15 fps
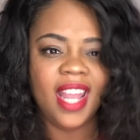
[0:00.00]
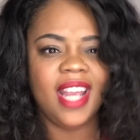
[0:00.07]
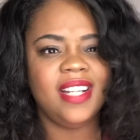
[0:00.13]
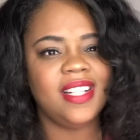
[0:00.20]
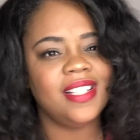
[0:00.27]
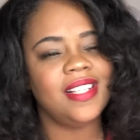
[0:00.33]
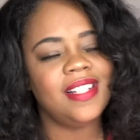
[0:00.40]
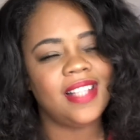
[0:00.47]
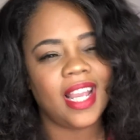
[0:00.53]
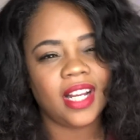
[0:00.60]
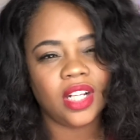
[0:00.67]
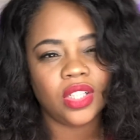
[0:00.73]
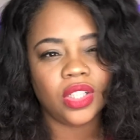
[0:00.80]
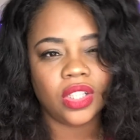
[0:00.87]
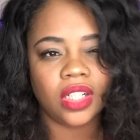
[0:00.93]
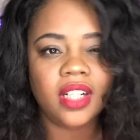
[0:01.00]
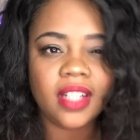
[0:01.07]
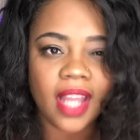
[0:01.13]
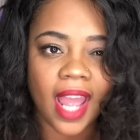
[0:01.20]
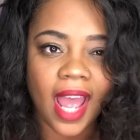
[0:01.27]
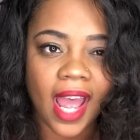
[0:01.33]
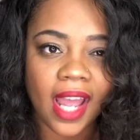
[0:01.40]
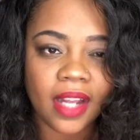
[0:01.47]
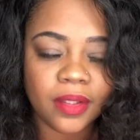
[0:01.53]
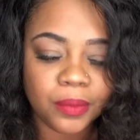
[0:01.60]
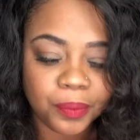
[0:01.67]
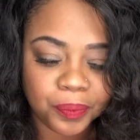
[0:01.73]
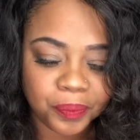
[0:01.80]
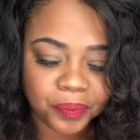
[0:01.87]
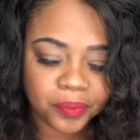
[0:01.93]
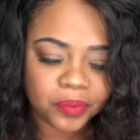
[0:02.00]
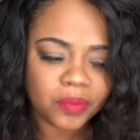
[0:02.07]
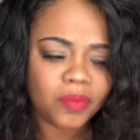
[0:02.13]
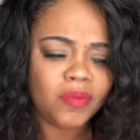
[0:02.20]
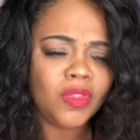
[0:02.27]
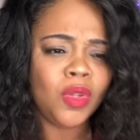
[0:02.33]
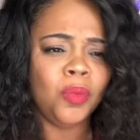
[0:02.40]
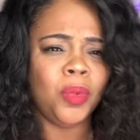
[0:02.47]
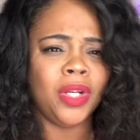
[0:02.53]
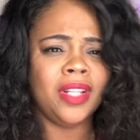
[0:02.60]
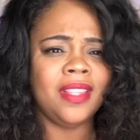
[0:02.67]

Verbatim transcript: And just to take a look at what